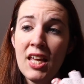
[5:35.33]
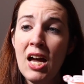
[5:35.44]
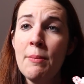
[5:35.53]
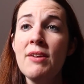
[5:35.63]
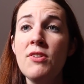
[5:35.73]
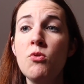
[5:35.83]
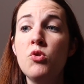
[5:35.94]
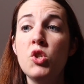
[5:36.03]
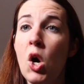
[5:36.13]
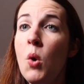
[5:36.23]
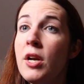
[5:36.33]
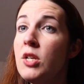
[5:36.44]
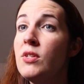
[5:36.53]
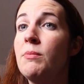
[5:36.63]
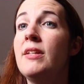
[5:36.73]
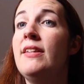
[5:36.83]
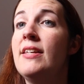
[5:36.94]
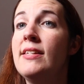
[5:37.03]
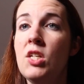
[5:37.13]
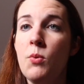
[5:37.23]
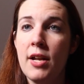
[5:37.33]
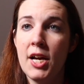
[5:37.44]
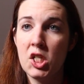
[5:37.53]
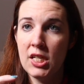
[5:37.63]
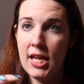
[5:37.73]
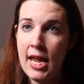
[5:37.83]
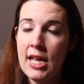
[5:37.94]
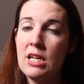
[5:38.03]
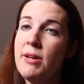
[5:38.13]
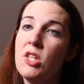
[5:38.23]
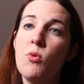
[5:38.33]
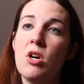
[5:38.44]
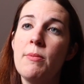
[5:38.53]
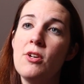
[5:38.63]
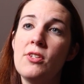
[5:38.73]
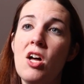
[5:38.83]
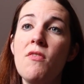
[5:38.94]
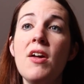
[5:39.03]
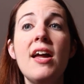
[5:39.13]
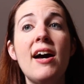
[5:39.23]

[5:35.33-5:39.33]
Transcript: If you don't want to do something like this and you want to actually hand make the ornament yourself,